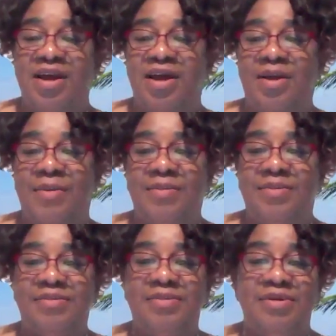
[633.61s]

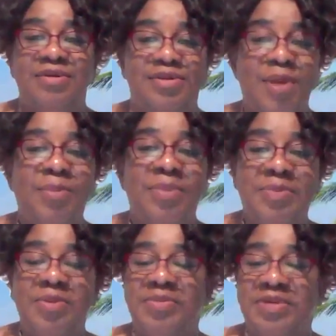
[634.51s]
um, some
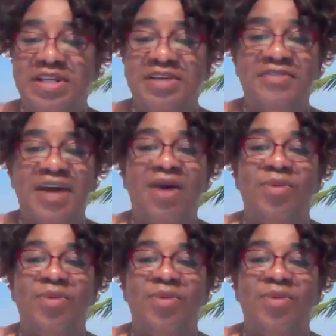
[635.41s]
people believe that